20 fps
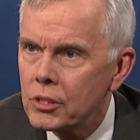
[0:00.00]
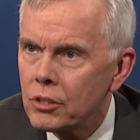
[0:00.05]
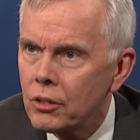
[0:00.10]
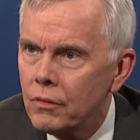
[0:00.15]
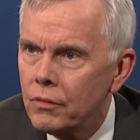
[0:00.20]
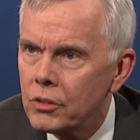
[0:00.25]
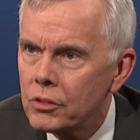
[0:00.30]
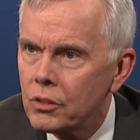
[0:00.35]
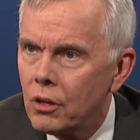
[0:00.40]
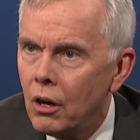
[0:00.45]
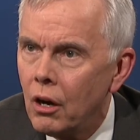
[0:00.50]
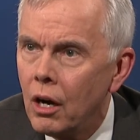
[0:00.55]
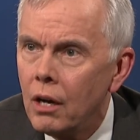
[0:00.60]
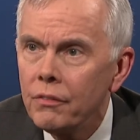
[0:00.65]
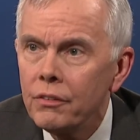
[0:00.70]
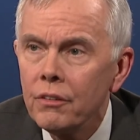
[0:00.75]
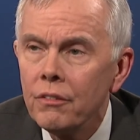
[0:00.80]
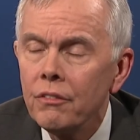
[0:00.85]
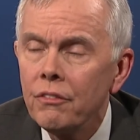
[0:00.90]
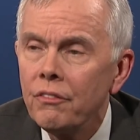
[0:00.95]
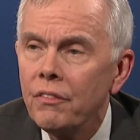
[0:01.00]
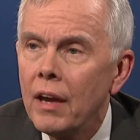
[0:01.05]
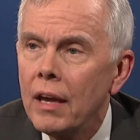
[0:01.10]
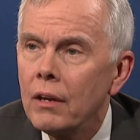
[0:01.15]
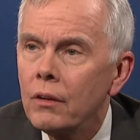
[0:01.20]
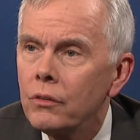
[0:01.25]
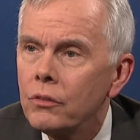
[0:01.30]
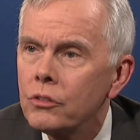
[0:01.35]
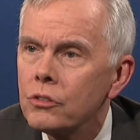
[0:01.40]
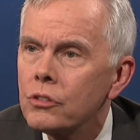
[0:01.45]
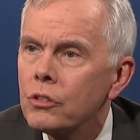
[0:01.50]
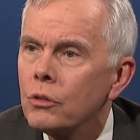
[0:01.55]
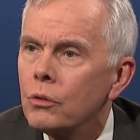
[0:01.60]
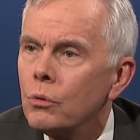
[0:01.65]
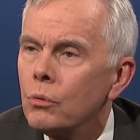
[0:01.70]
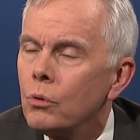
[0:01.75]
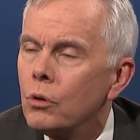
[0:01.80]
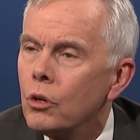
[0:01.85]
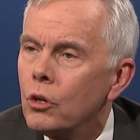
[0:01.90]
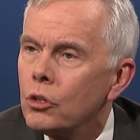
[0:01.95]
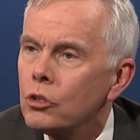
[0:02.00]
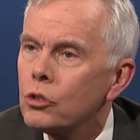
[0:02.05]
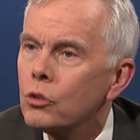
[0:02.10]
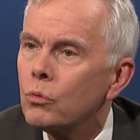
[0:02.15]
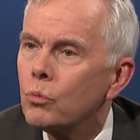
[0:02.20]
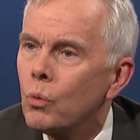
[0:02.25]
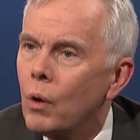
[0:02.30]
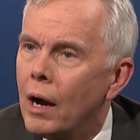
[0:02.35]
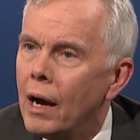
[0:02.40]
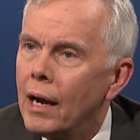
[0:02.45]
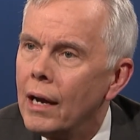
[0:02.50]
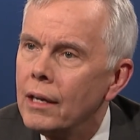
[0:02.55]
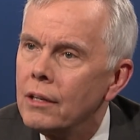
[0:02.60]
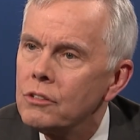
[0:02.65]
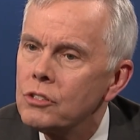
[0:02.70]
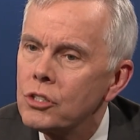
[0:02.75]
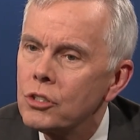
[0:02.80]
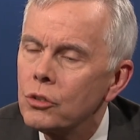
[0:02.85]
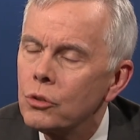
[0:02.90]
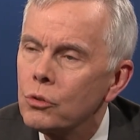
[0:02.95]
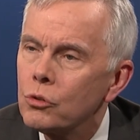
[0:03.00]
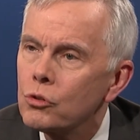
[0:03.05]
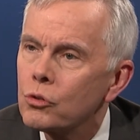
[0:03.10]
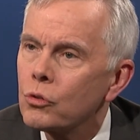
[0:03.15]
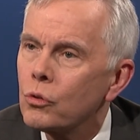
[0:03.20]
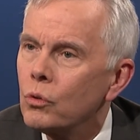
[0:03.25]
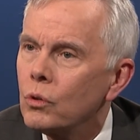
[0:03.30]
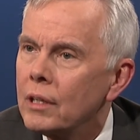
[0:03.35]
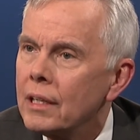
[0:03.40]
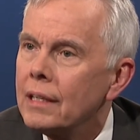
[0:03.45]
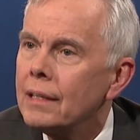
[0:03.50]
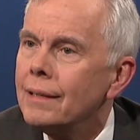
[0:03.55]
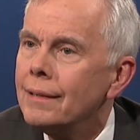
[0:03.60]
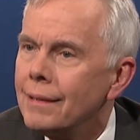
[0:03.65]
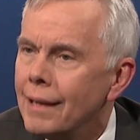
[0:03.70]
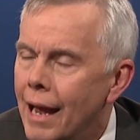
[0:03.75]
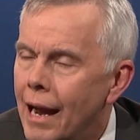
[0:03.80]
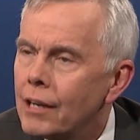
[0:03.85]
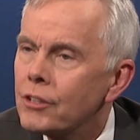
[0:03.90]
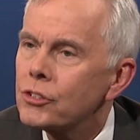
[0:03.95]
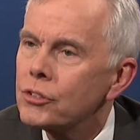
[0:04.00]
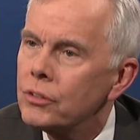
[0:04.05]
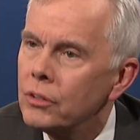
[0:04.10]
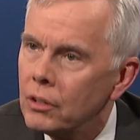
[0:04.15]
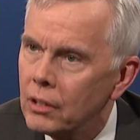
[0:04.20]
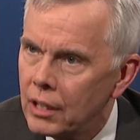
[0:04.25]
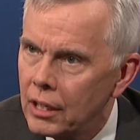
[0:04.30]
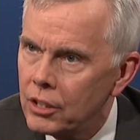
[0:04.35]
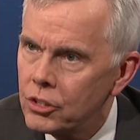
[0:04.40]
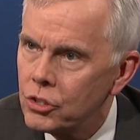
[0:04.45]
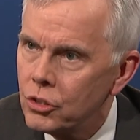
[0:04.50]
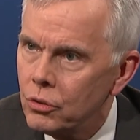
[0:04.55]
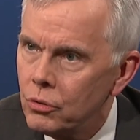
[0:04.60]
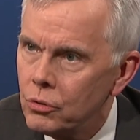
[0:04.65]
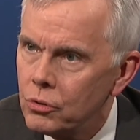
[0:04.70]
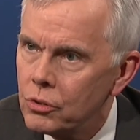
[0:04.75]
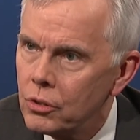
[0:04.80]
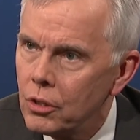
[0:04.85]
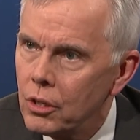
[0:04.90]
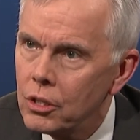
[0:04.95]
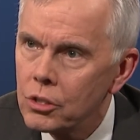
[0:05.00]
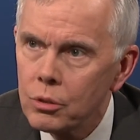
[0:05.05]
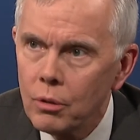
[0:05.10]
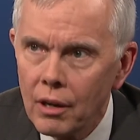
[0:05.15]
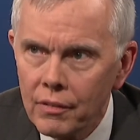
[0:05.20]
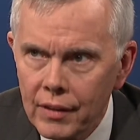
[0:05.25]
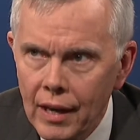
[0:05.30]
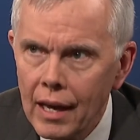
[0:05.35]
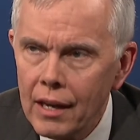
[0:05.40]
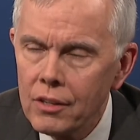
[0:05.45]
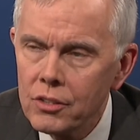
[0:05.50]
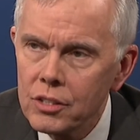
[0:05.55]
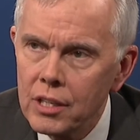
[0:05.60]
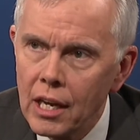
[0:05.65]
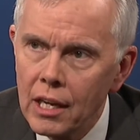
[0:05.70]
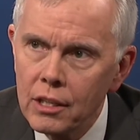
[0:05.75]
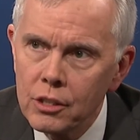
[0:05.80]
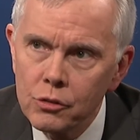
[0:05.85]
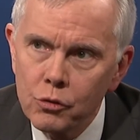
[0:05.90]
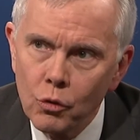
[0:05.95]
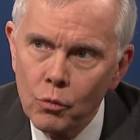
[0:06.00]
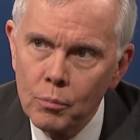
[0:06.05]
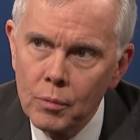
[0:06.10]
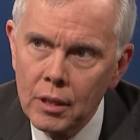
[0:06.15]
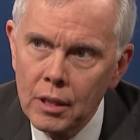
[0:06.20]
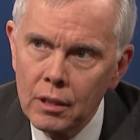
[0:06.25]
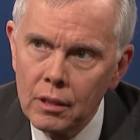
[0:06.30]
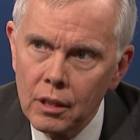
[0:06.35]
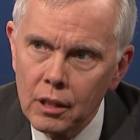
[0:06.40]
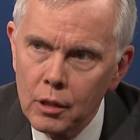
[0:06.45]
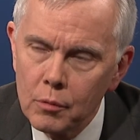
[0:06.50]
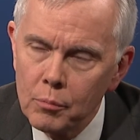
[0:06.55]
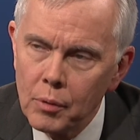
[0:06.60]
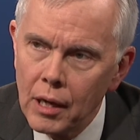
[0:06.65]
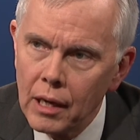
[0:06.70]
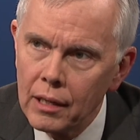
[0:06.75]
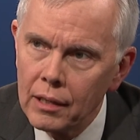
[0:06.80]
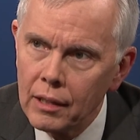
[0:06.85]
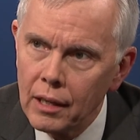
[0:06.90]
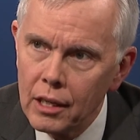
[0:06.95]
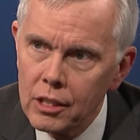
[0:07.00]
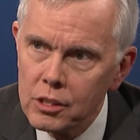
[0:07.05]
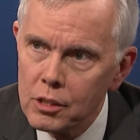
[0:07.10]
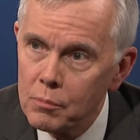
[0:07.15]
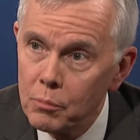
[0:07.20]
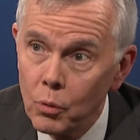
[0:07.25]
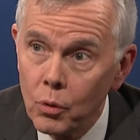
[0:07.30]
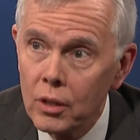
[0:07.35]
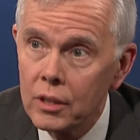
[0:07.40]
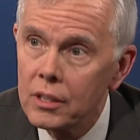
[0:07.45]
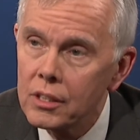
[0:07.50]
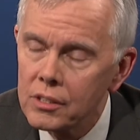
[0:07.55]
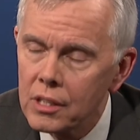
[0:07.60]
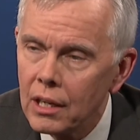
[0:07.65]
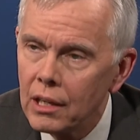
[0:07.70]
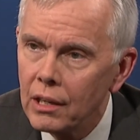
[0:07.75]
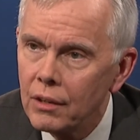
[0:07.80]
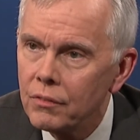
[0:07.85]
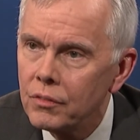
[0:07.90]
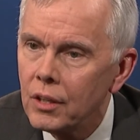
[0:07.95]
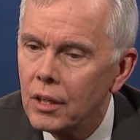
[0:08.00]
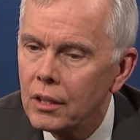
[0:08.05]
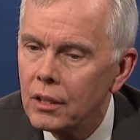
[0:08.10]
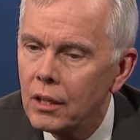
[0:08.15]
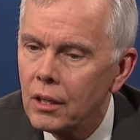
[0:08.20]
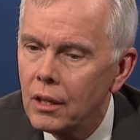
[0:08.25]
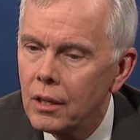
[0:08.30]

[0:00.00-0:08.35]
service often fails to rise to truly national issues. So Afghanistan is for me the compelling case in point because I lived it.